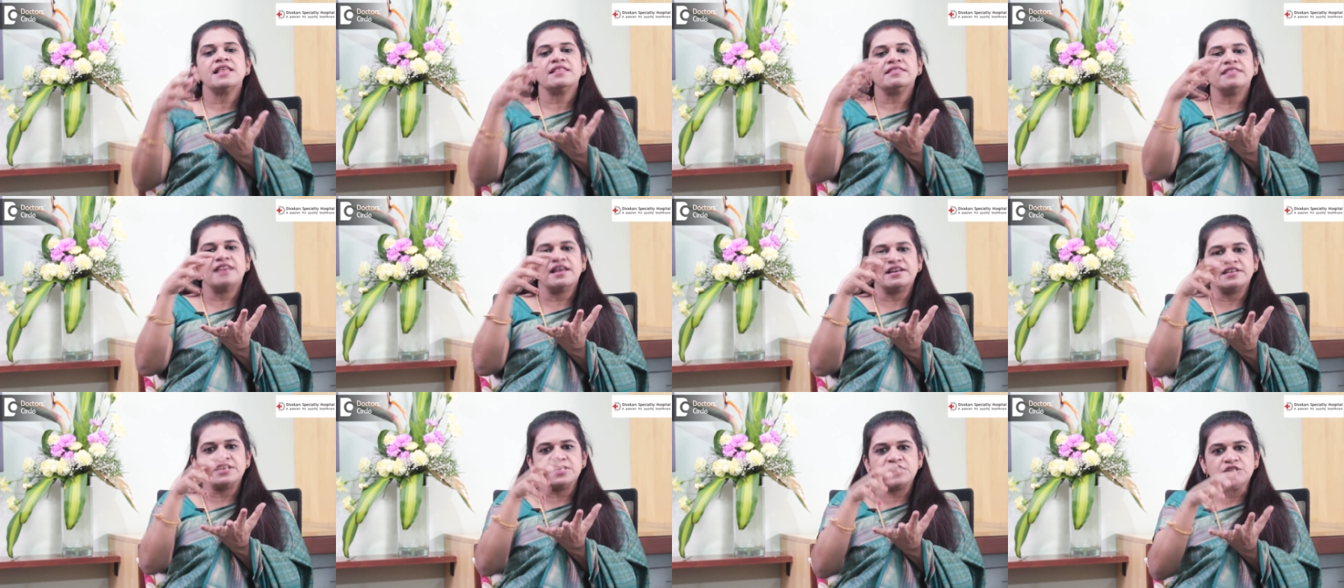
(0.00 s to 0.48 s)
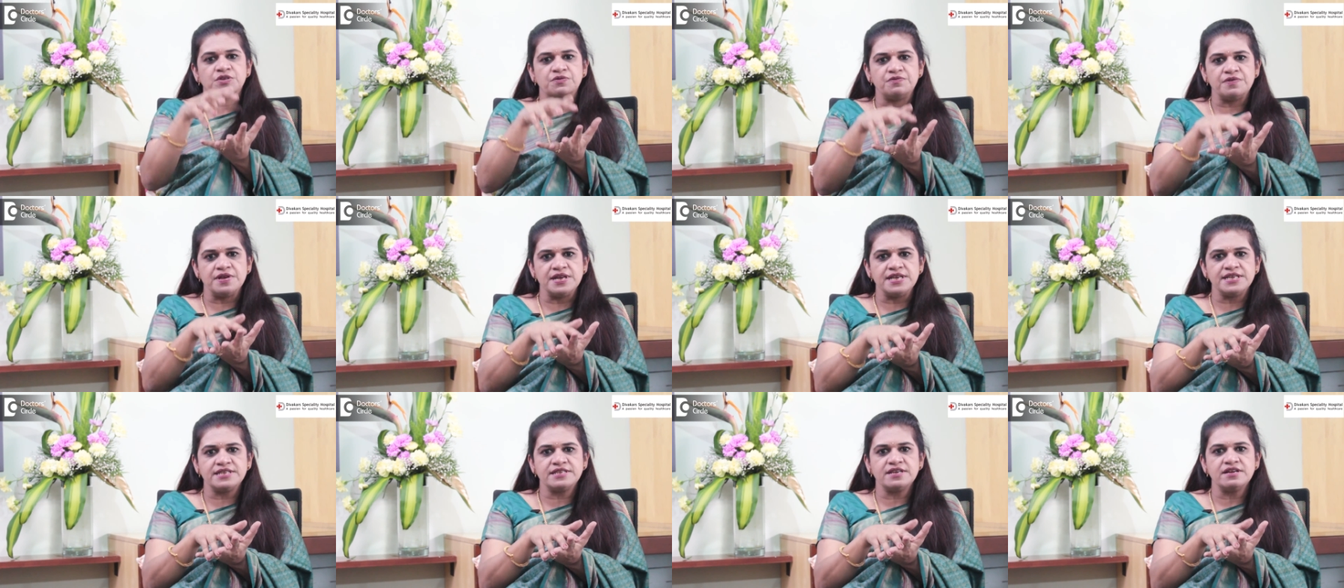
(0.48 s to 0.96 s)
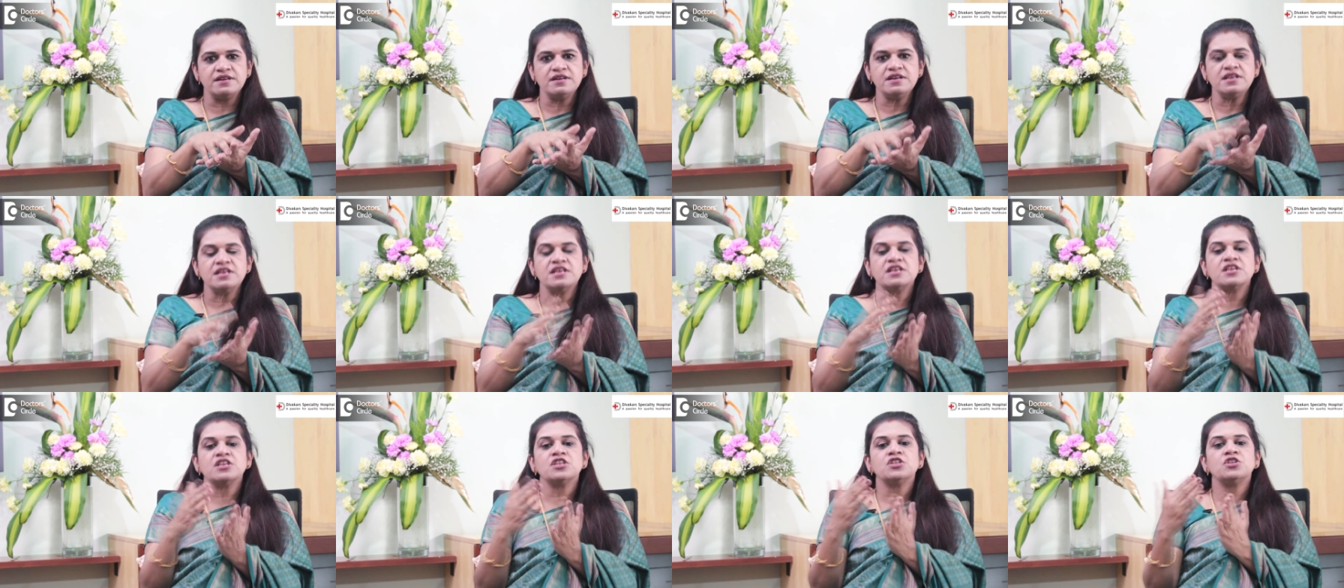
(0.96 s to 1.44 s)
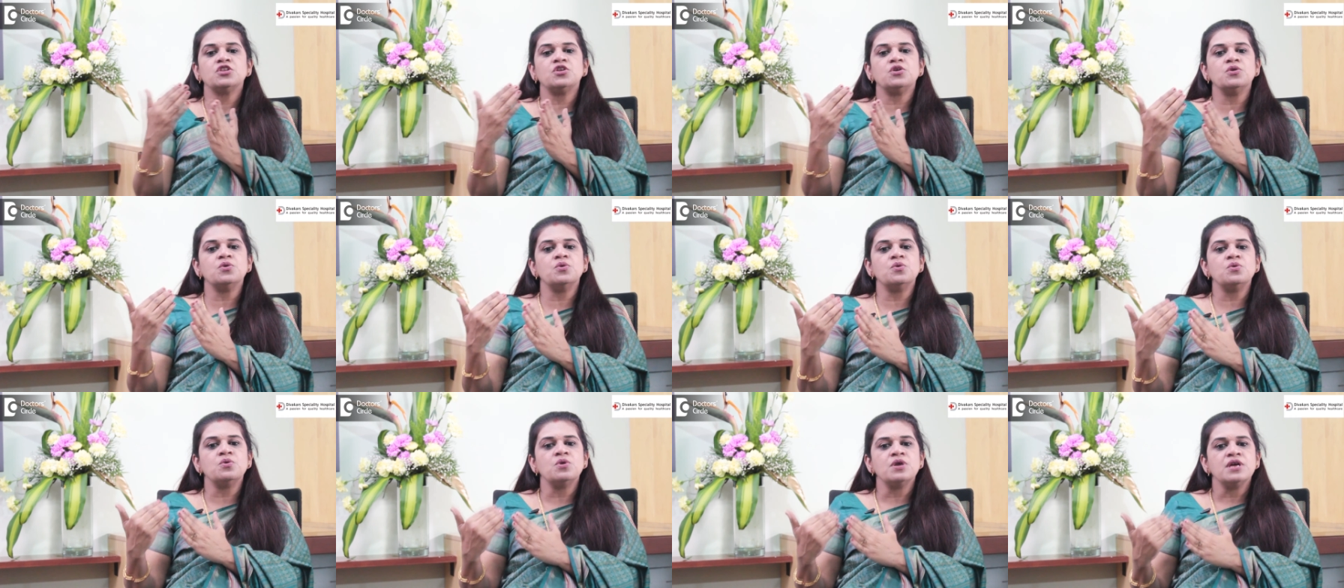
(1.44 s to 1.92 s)
that is filtered
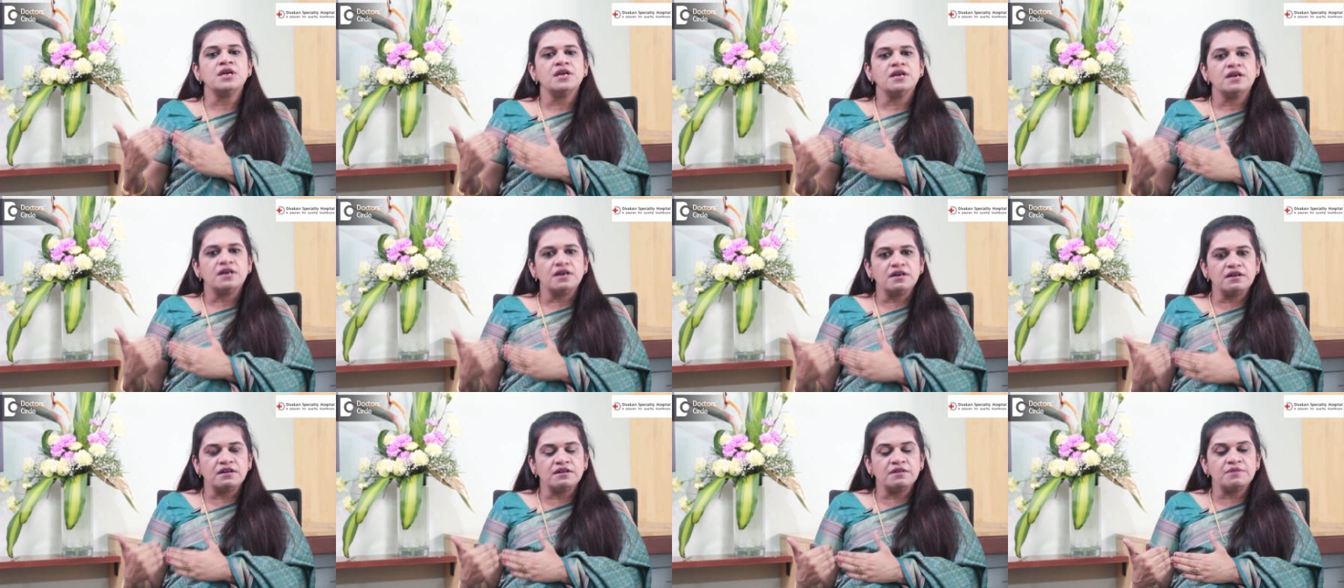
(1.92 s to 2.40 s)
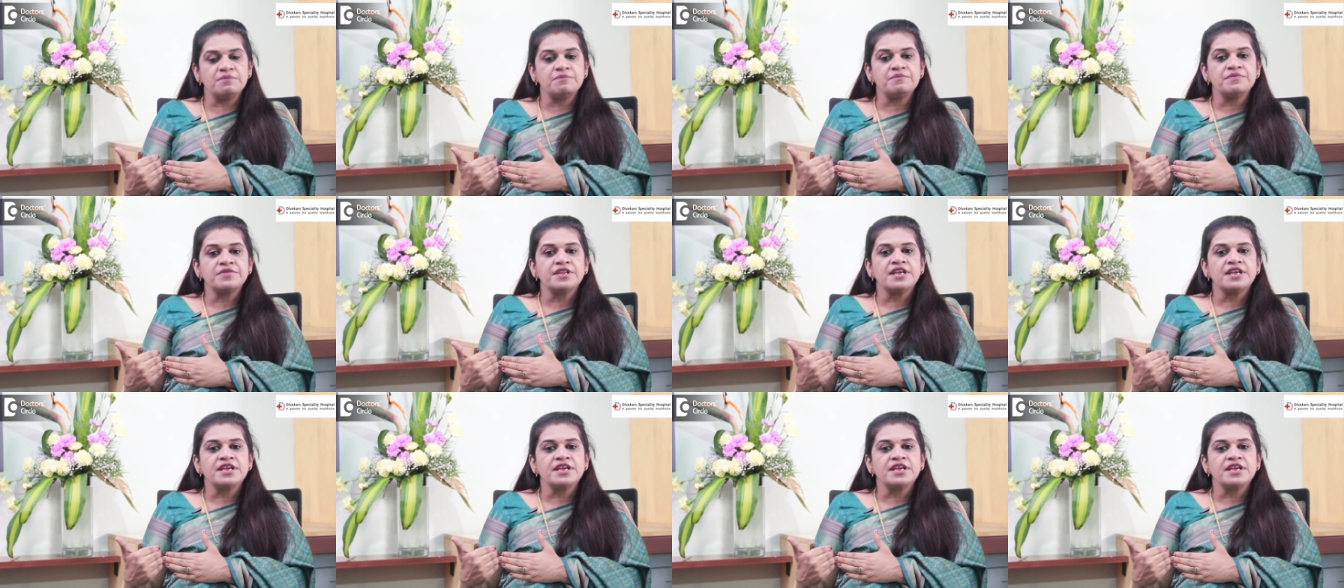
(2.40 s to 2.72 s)
through a